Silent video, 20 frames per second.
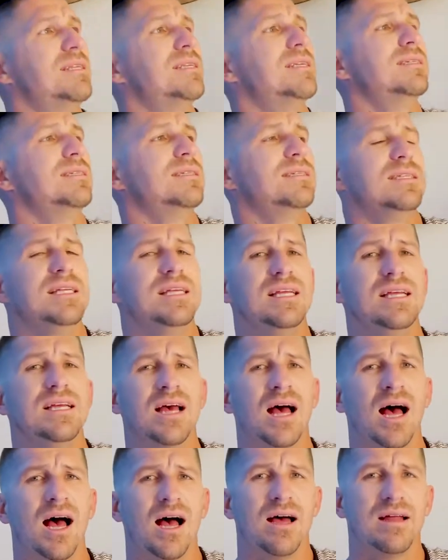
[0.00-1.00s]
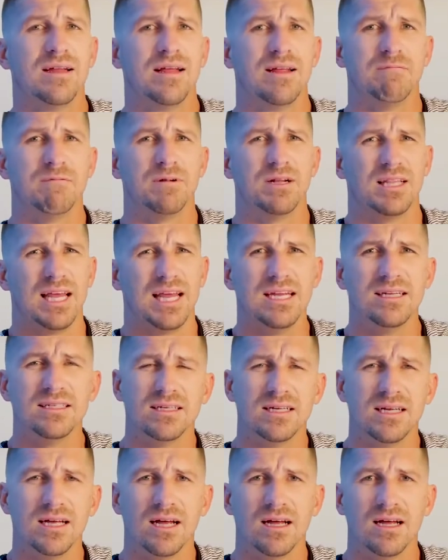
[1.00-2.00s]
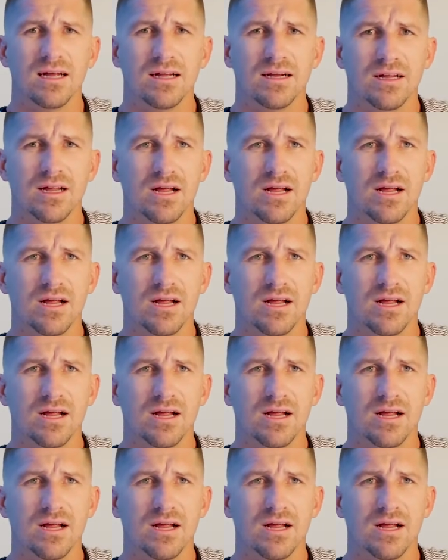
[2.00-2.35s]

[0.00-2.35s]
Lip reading: to see God and relate to God.